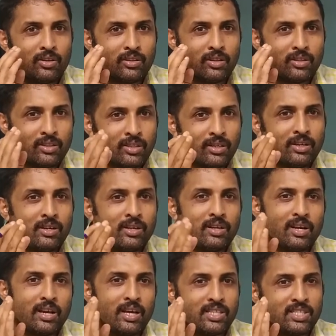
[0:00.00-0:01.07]
The
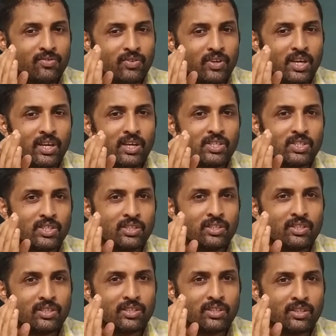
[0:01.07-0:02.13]
third
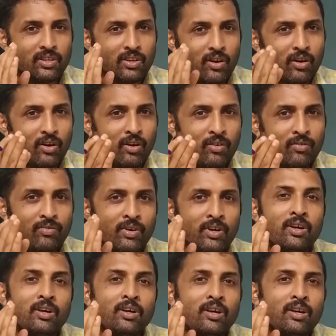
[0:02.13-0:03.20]
classification of
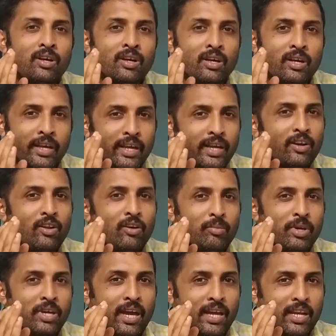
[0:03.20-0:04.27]

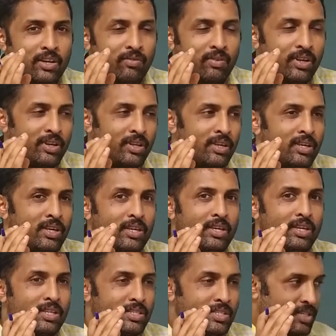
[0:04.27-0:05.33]
economic activity
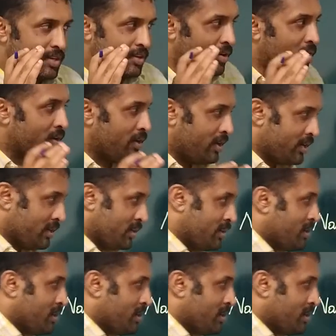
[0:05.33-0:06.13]
is called